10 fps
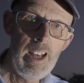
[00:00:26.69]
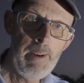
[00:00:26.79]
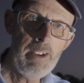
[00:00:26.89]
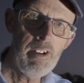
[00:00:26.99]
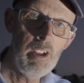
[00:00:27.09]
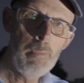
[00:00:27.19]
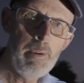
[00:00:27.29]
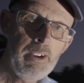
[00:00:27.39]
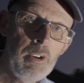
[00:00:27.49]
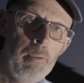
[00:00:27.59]
I'm actually
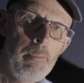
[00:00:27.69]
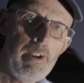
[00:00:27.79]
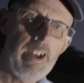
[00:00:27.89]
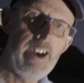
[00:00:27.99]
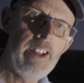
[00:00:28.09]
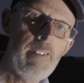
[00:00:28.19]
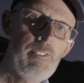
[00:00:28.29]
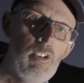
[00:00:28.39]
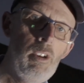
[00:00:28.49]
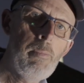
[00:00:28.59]
up in Cumbria, and
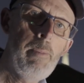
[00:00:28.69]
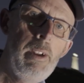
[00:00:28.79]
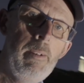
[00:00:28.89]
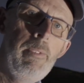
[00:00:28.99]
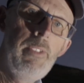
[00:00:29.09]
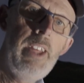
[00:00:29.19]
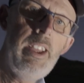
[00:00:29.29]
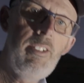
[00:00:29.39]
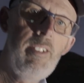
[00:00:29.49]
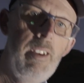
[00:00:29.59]
I've just been up
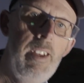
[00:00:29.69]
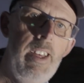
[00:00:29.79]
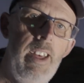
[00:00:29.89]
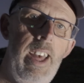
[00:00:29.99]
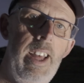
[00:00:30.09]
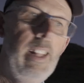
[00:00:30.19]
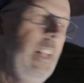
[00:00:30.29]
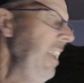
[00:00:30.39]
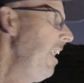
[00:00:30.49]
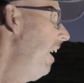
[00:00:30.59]
this
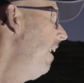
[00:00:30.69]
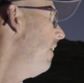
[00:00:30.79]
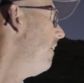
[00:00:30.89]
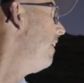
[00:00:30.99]
hill here.